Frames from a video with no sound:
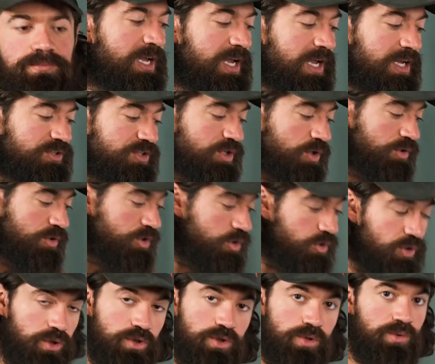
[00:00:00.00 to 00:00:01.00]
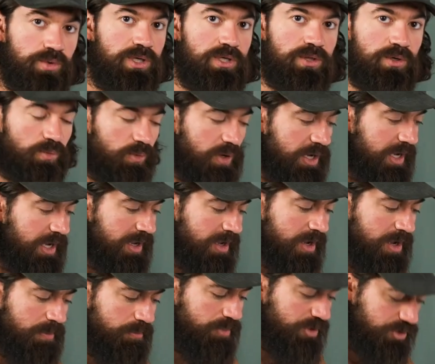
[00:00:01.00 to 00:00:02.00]
And so you can do it either way,
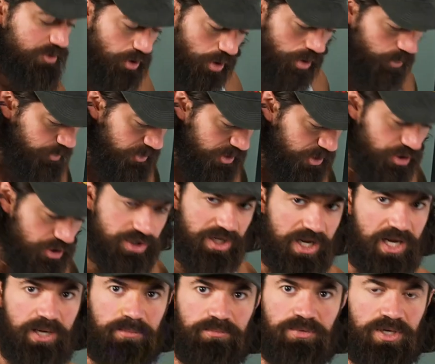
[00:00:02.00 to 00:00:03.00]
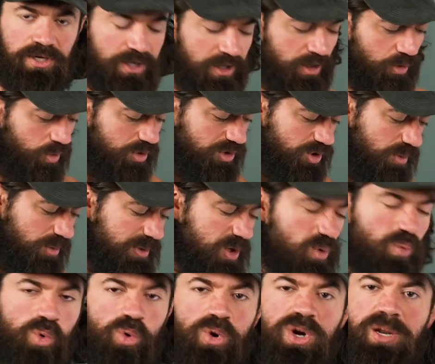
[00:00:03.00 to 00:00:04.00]
but don't be ashamed or don't be
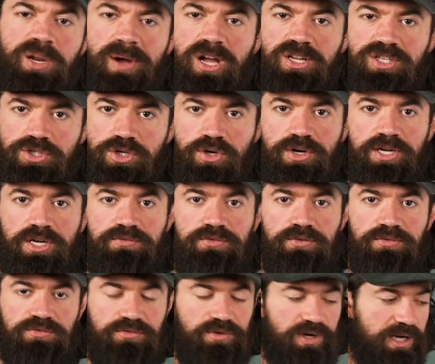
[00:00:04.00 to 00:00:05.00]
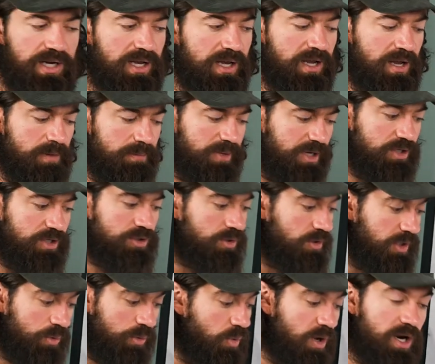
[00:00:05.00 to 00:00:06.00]
worried about starting for free because you're
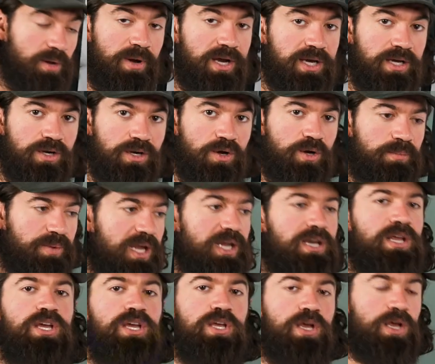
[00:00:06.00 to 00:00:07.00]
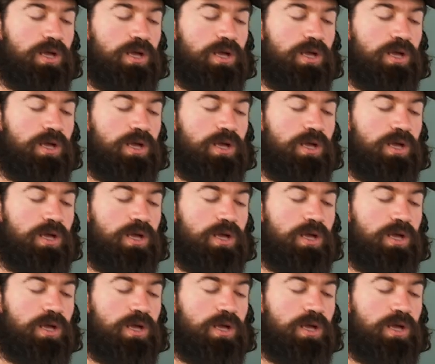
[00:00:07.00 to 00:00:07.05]
like, when am I going to go to paid?